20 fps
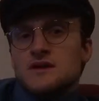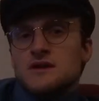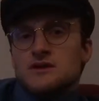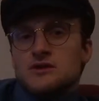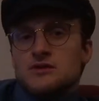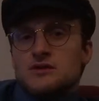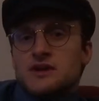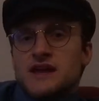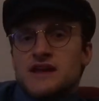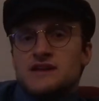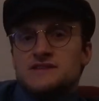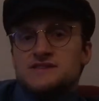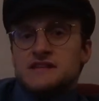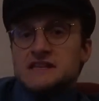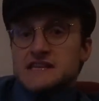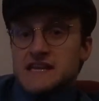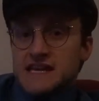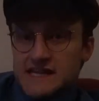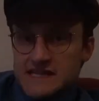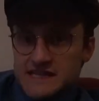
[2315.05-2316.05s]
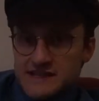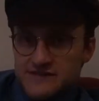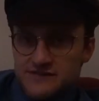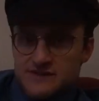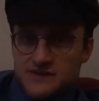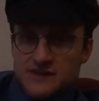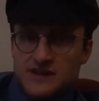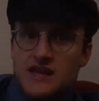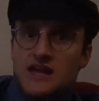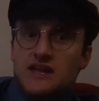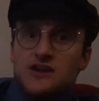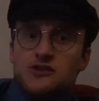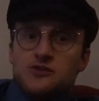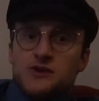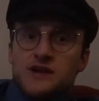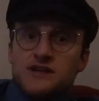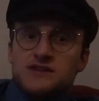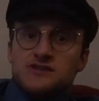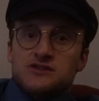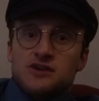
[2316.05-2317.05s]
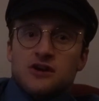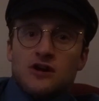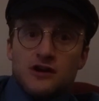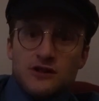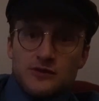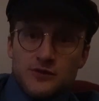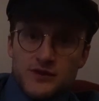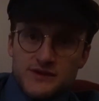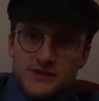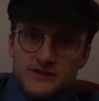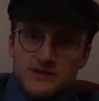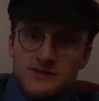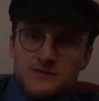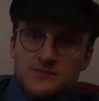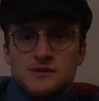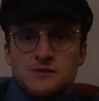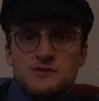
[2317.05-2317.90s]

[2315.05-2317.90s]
Cocaine is addictive and creates tolerance,